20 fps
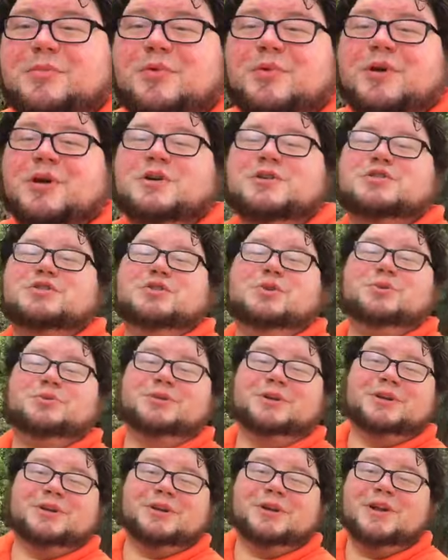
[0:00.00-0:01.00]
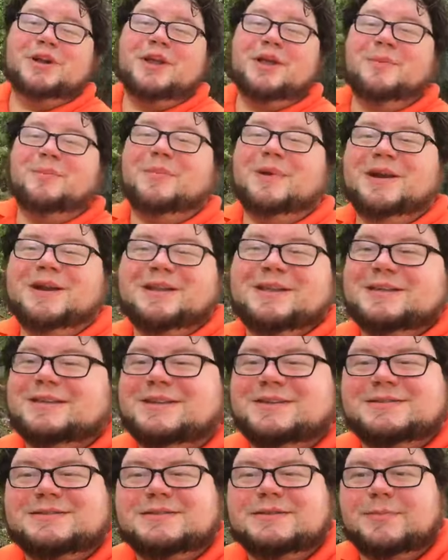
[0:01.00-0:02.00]
pork shoulder, but
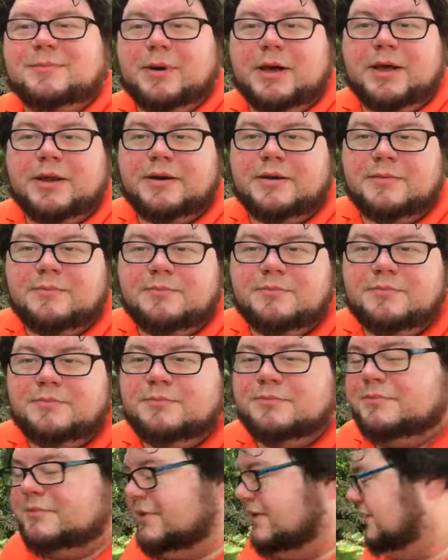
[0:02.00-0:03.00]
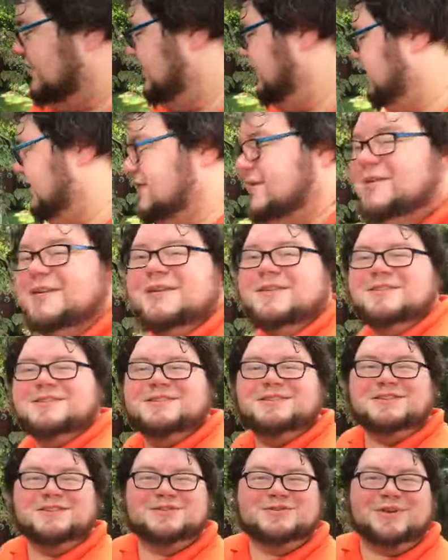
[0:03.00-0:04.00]
it's the butt.
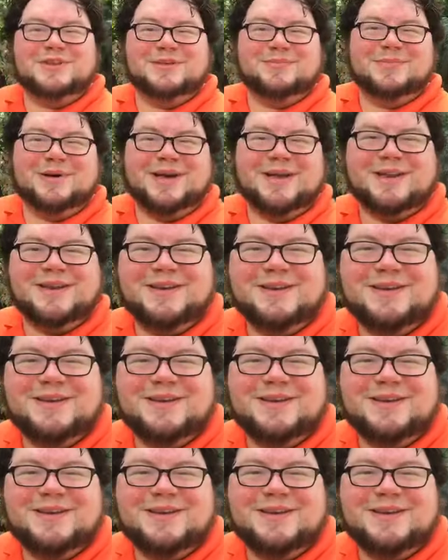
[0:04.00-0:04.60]
Just enjoy the butt.